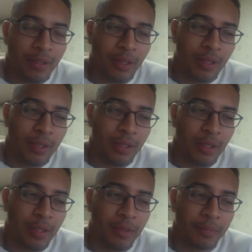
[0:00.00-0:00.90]
And
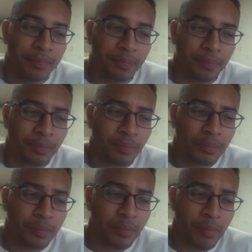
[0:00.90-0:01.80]

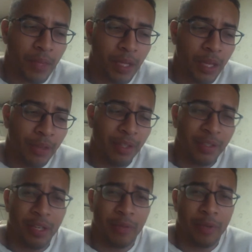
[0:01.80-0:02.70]
I think it's
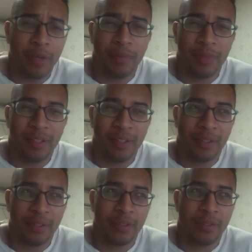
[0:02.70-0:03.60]
kind of weird
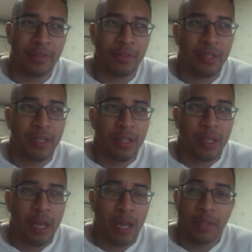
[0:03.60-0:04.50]
because
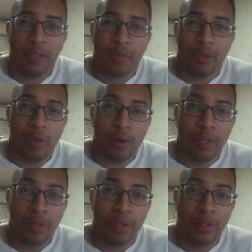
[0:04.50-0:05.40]
as I'm
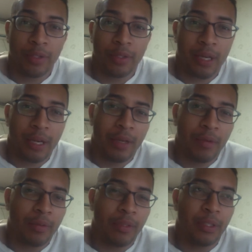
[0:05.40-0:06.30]
recording this, I
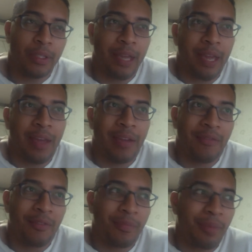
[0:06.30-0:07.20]
only
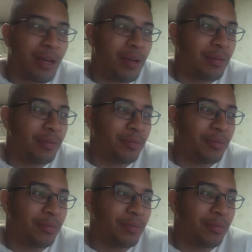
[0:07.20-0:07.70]
have about